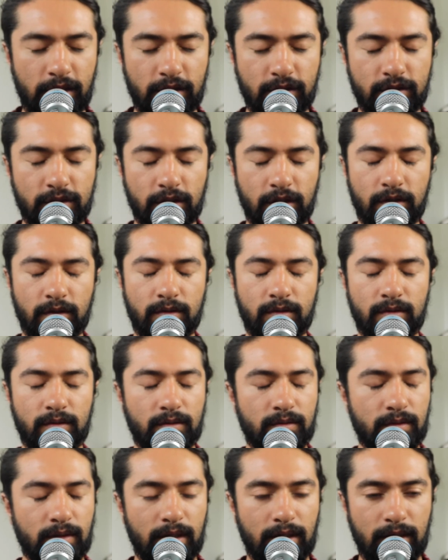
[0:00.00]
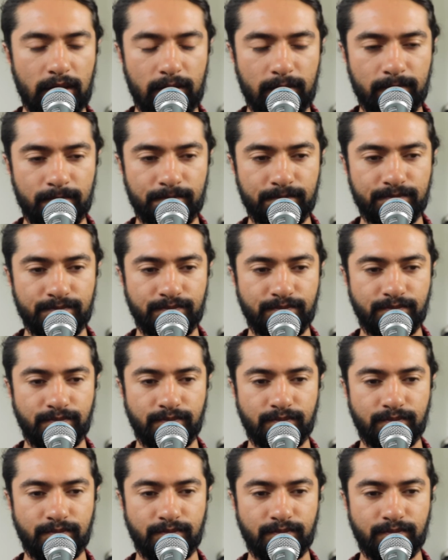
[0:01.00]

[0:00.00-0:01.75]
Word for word: You're so um,